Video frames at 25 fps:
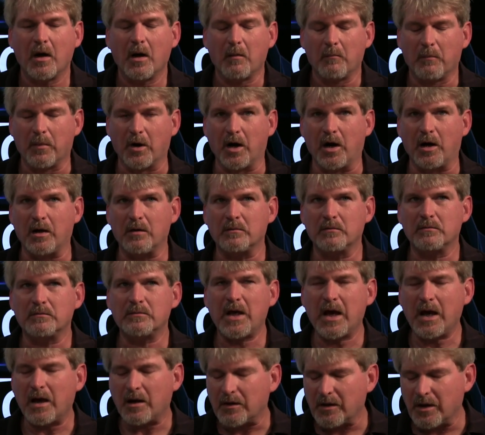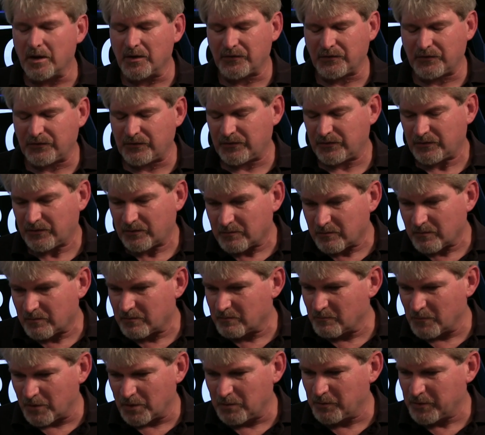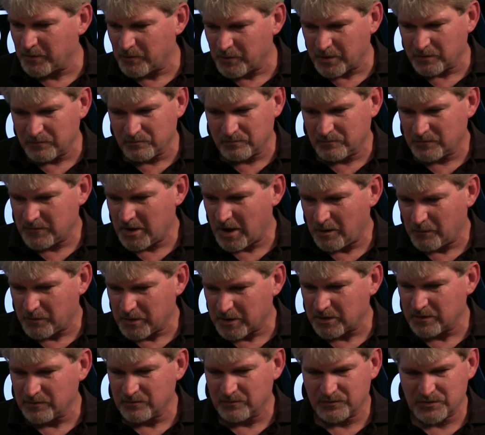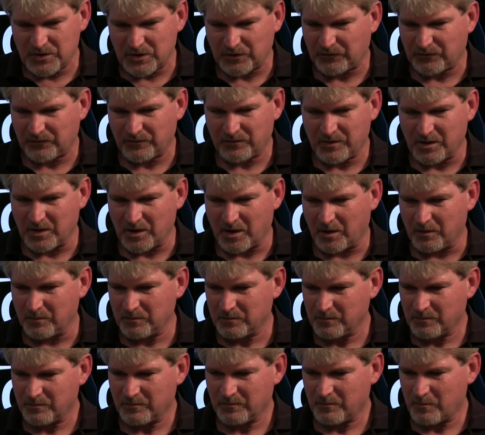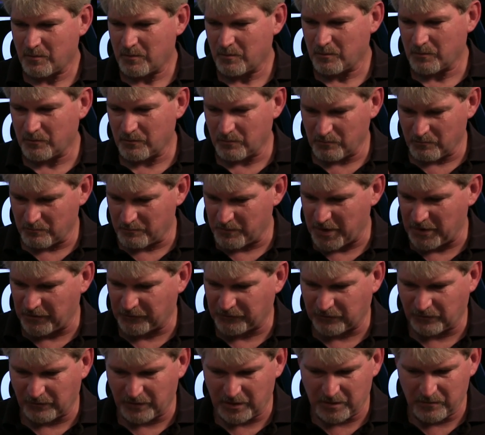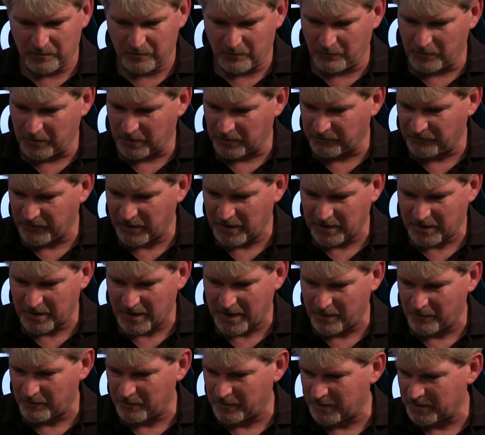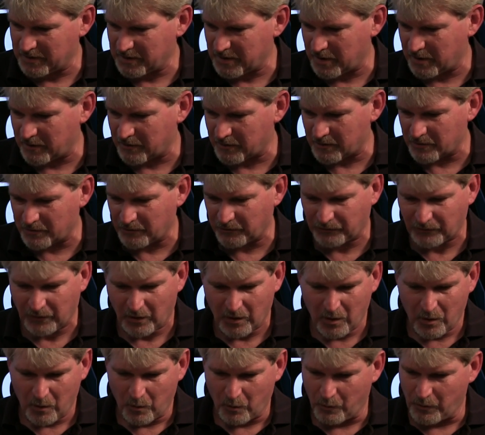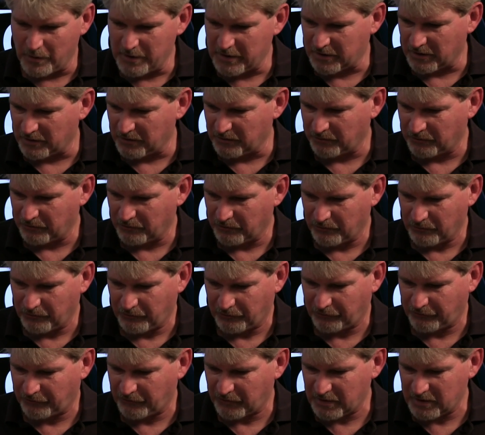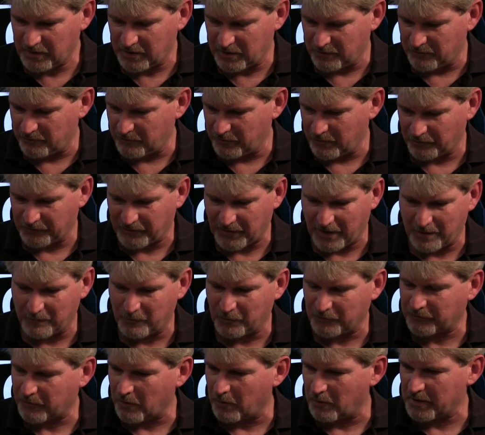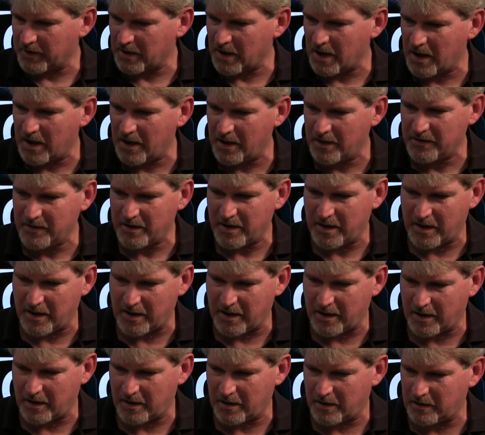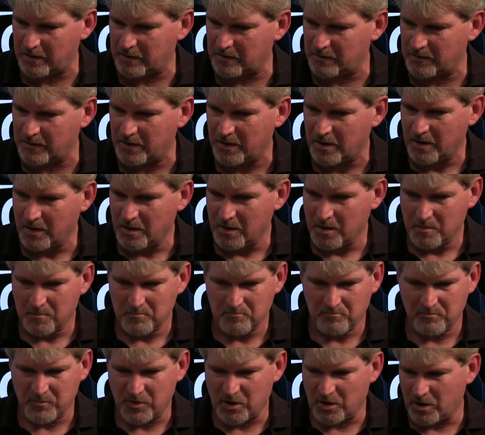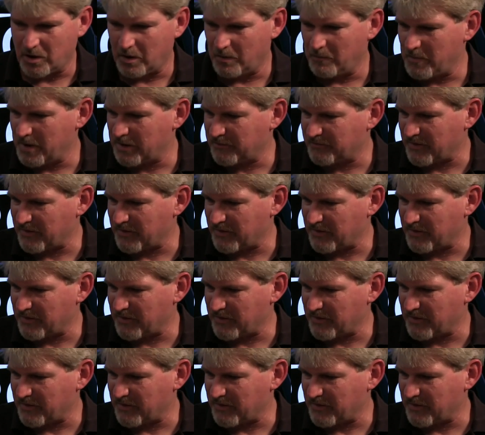But yeah, it's but we can yeah we can just you know basically we can take out any errors. We can see in real time what's going on and you know make